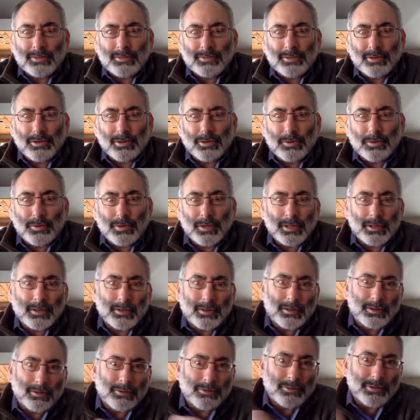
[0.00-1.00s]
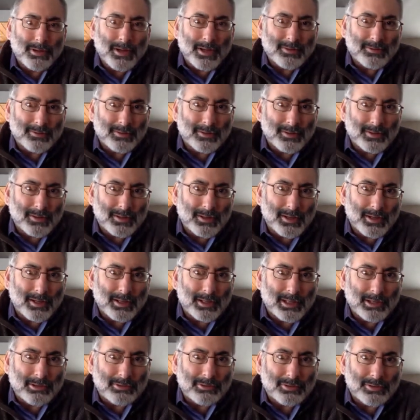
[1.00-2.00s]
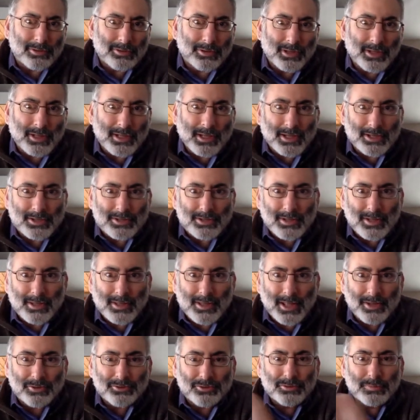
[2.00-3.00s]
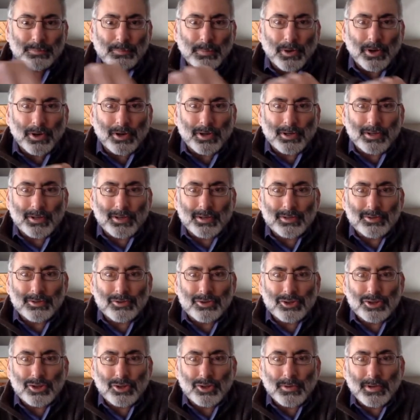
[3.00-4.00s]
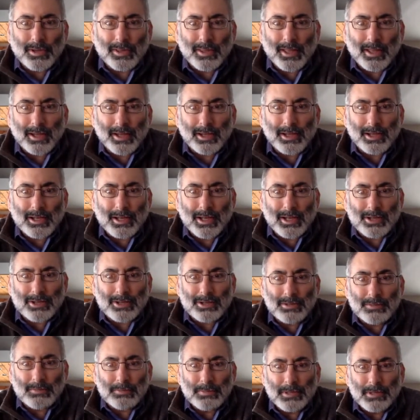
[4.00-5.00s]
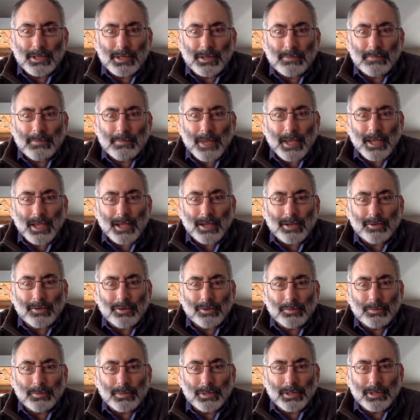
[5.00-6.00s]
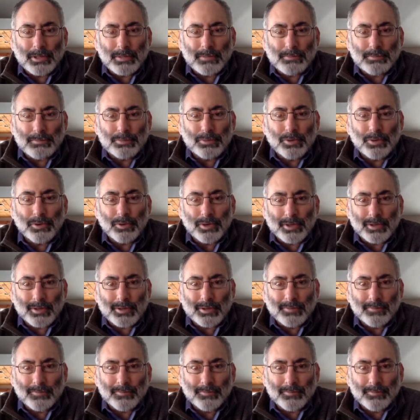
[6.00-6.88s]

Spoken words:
so it creates an electrical connection, and that spark is showing that connection being made or being broken.